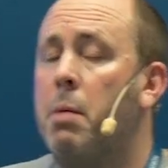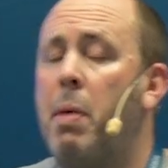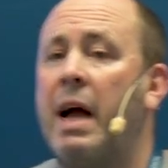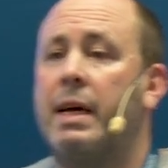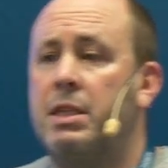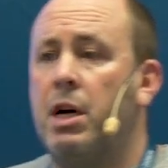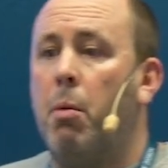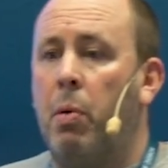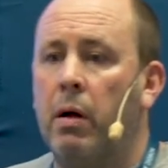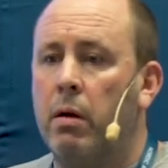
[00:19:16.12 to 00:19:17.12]
package
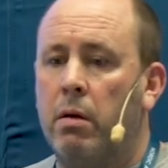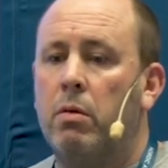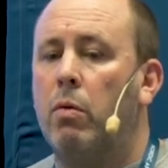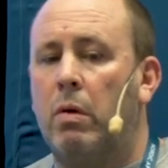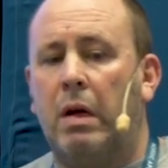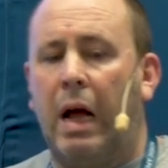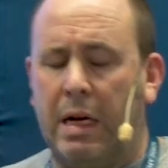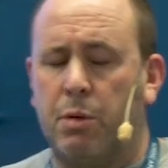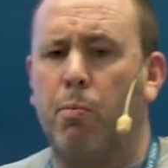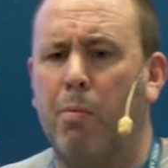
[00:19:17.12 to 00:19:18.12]
up
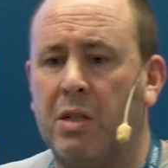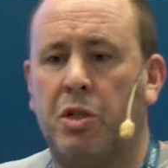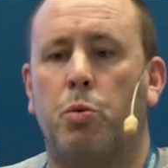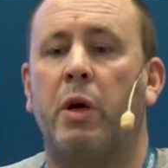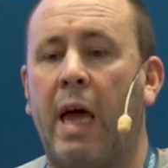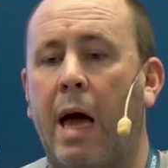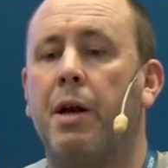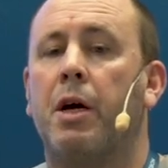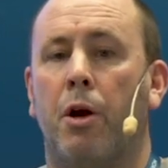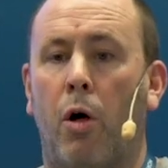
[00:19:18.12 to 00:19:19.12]
as much as we can a
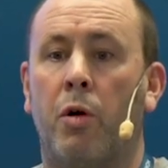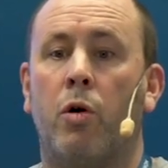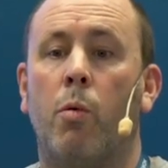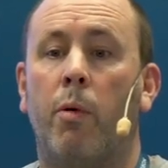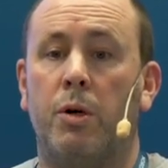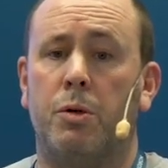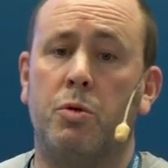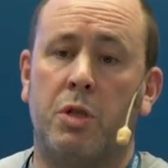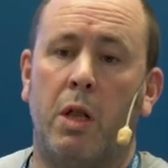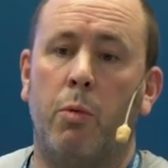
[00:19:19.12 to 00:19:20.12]
canonical model
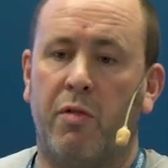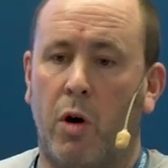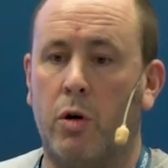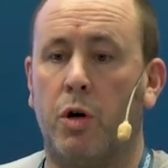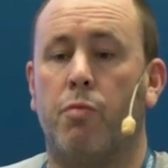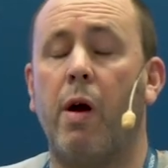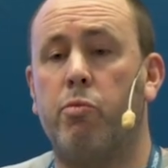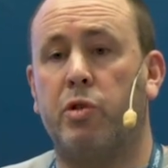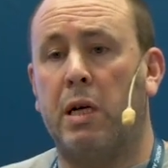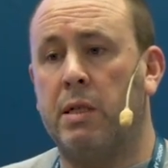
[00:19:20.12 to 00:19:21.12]
so that we've got a good
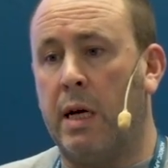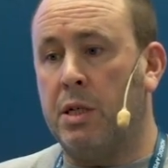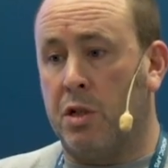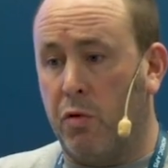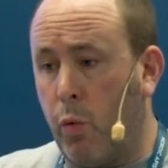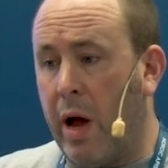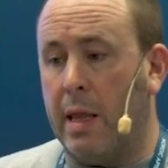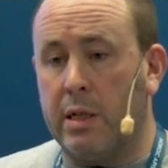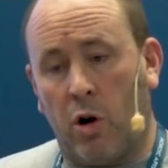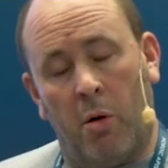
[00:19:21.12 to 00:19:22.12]
representation of where
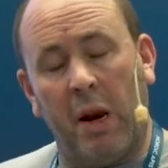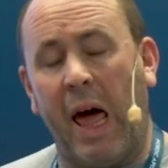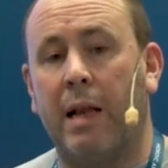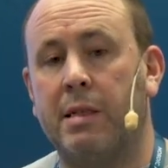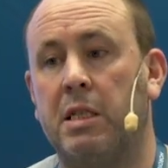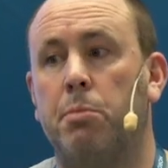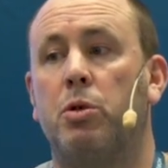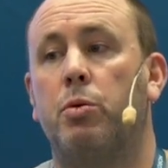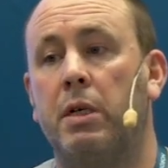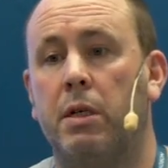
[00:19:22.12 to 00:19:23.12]
there's commonalities
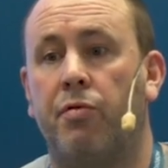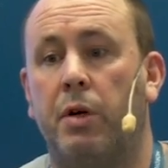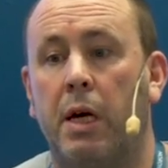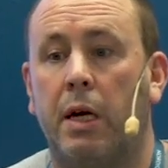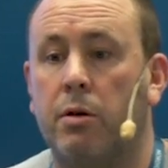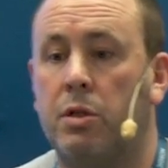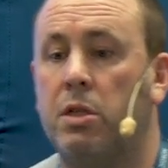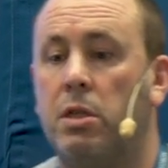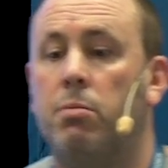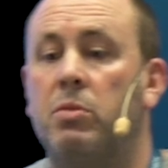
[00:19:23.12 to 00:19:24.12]
between different
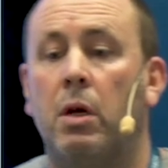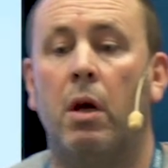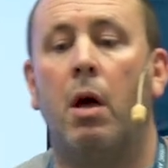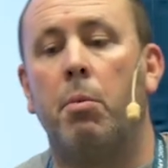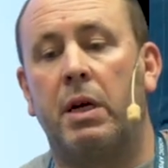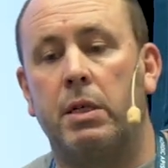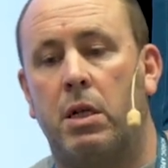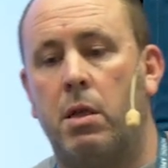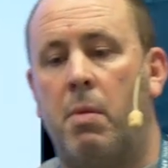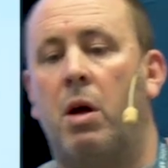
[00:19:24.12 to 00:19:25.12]
ecosystems, because
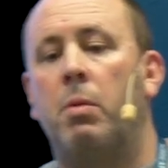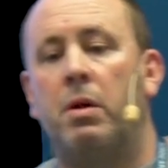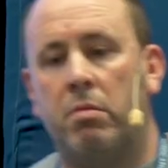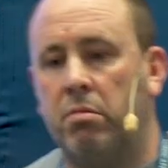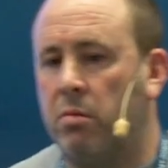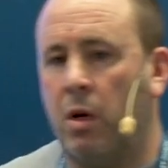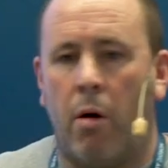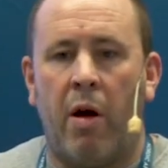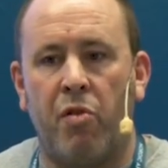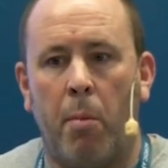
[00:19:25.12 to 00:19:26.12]
at the moment, you know,
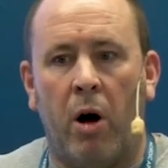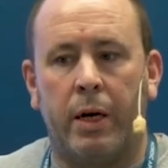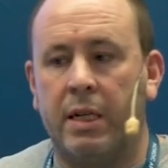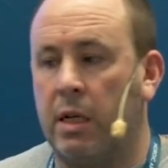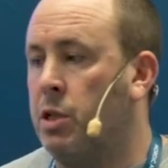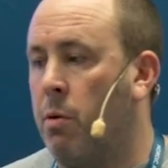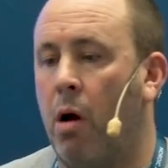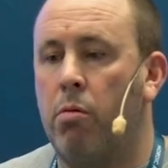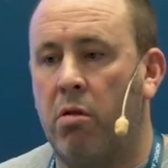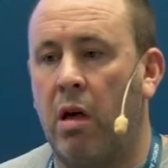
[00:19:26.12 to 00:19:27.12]
every market does their
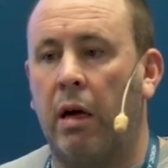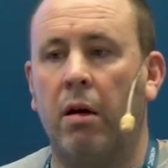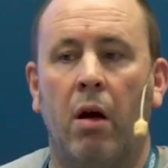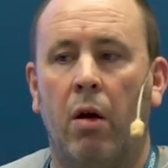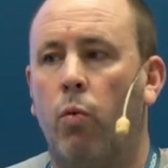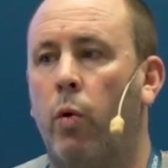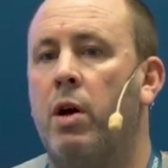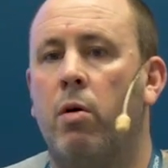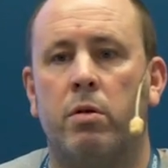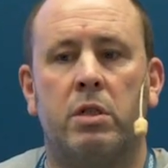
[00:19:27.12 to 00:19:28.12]
own thing. We're
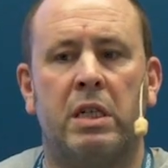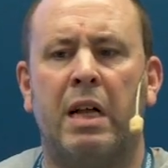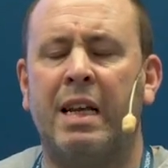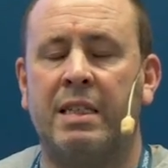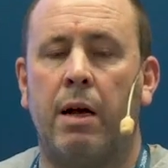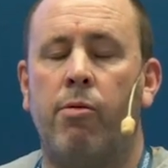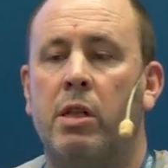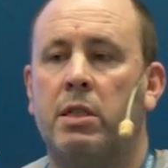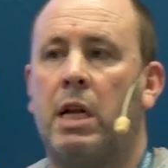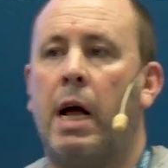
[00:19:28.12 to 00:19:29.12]
not necessarily
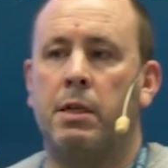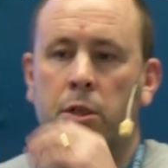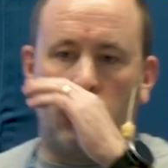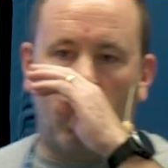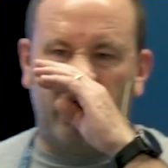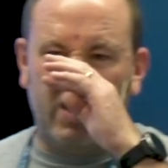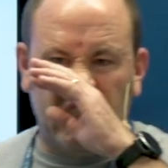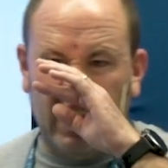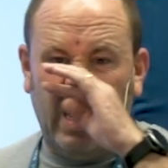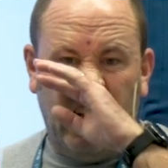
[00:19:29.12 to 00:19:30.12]
the standards authors,
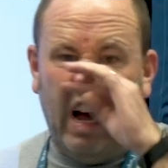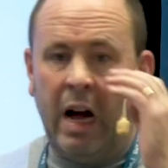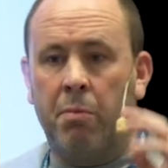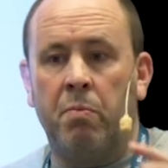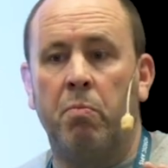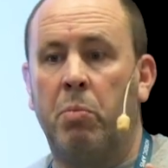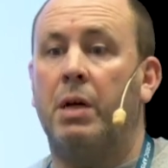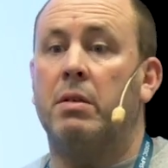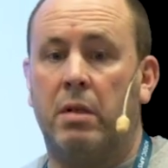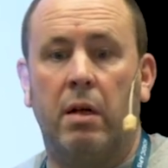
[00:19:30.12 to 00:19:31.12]

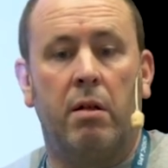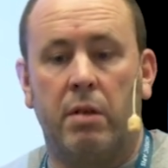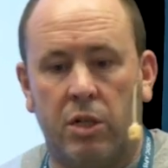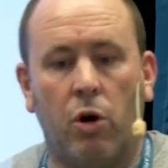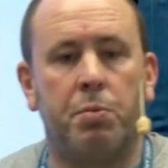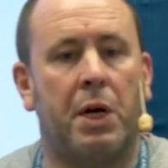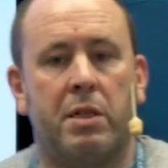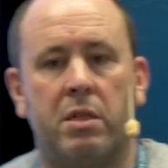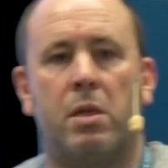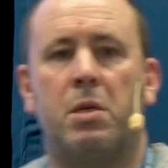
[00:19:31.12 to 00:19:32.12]
but these
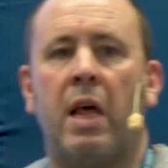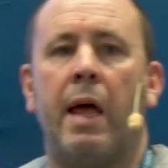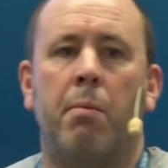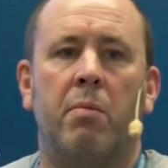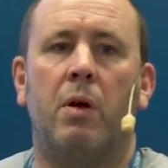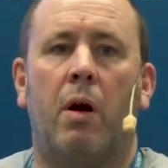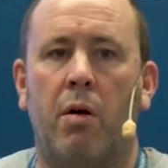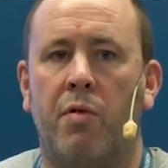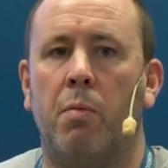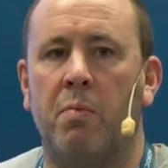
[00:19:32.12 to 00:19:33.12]
objects are the same. You know,
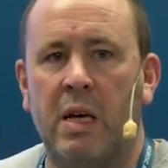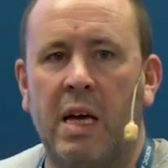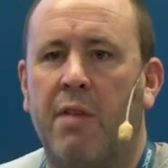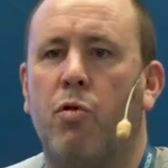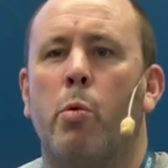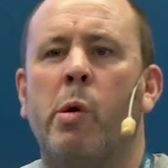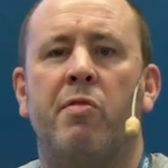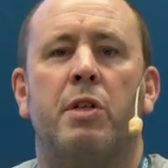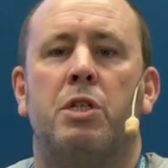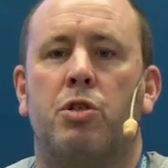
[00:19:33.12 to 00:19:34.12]
if you remove
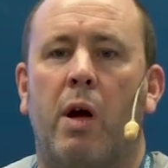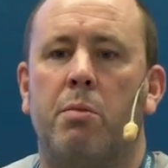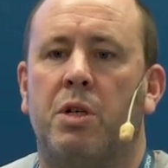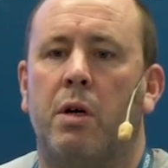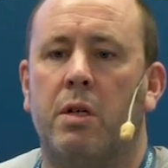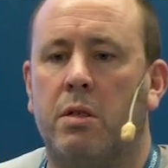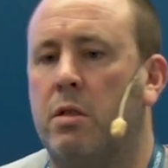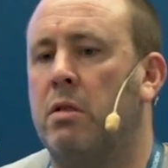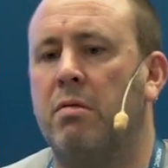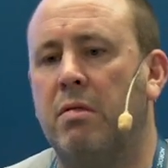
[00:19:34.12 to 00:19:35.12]
the description
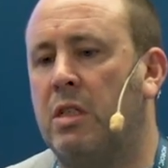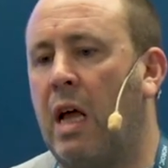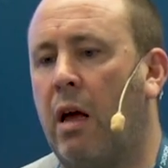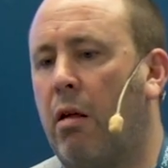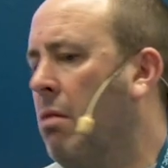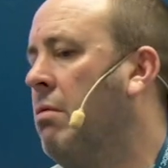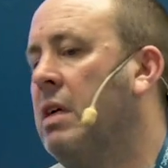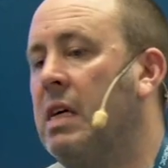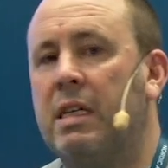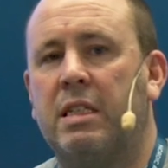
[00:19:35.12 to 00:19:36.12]
and stick
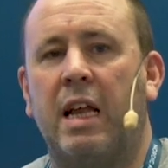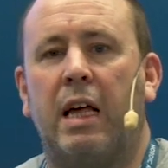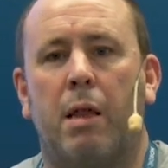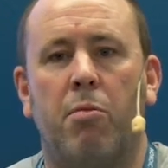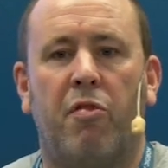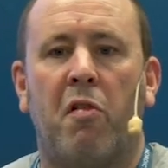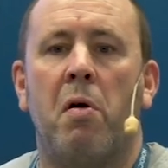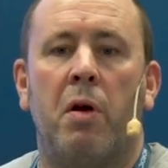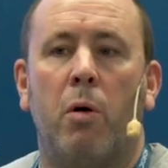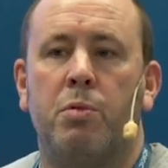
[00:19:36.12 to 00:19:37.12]
them through
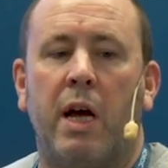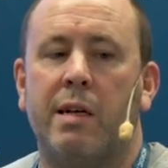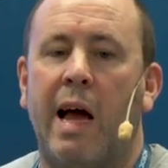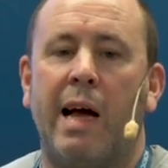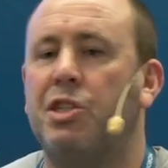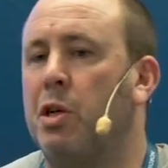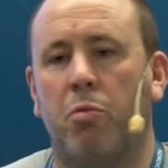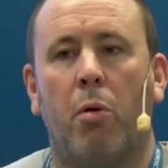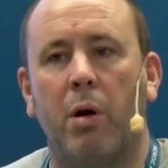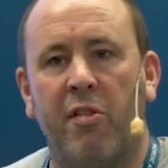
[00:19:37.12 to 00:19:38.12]
an object hash, you'd
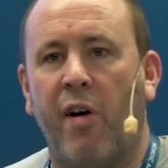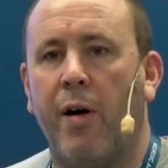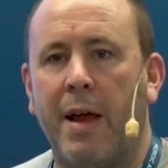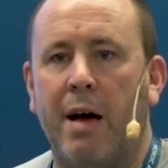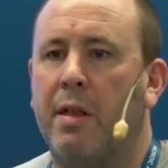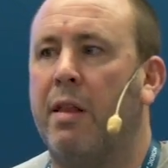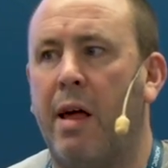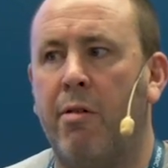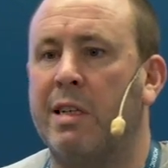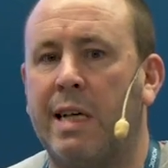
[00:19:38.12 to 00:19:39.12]
probably find out that
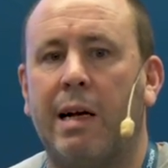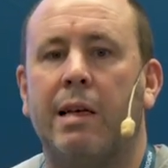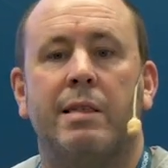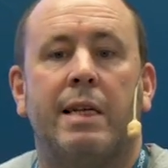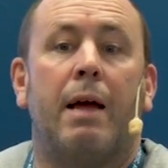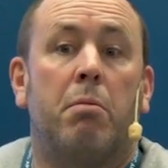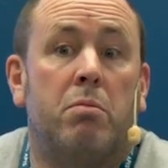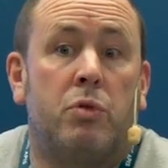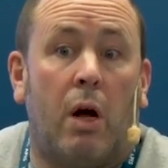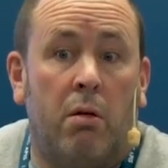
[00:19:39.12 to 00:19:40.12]
they're exactly the same.
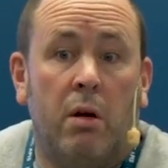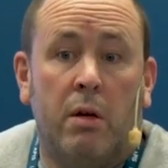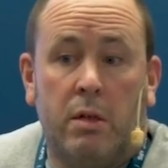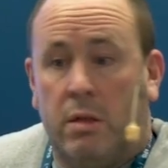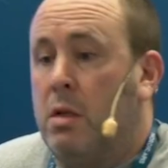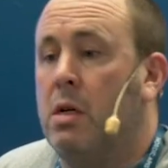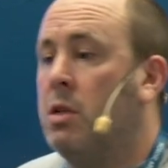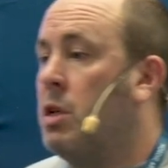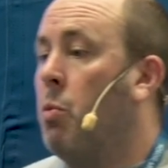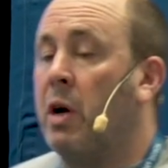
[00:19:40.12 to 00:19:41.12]
So
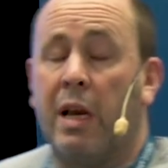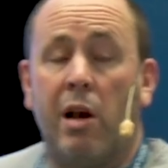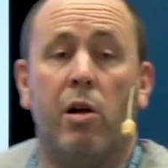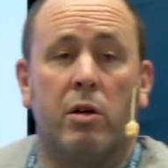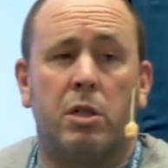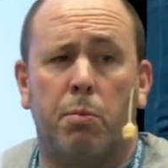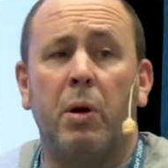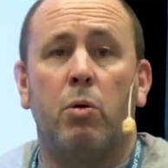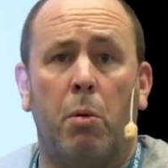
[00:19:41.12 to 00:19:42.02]
we're going to look to build